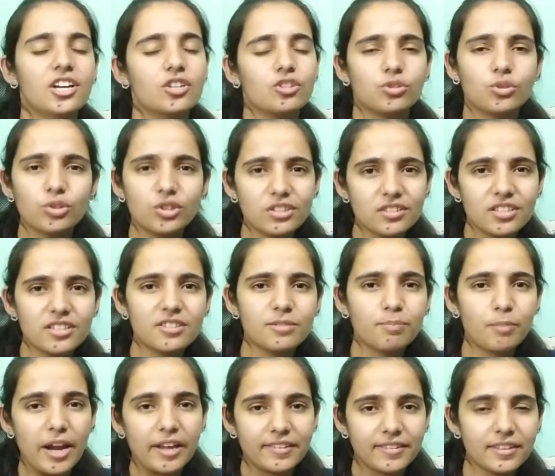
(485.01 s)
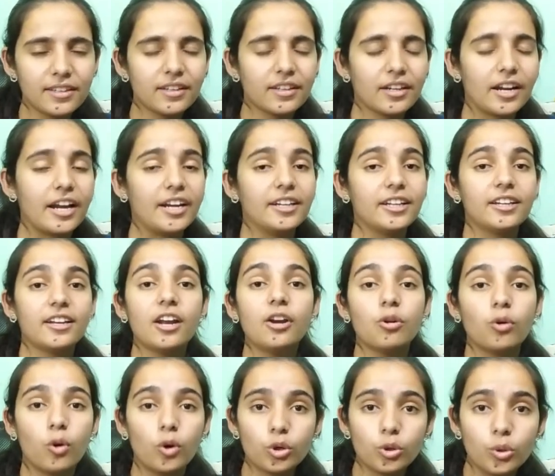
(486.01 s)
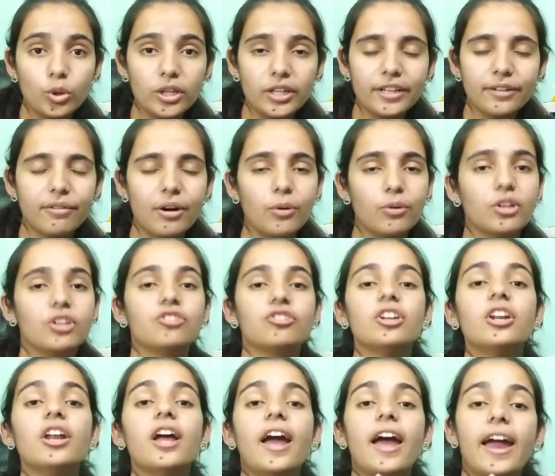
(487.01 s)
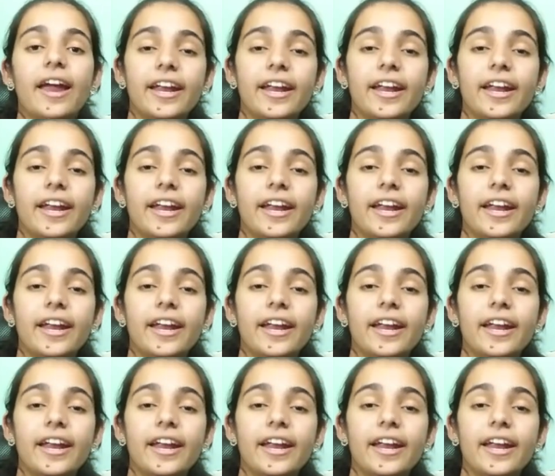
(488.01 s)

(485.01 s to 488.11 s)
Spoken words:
So this is passing criteria not only in foundation.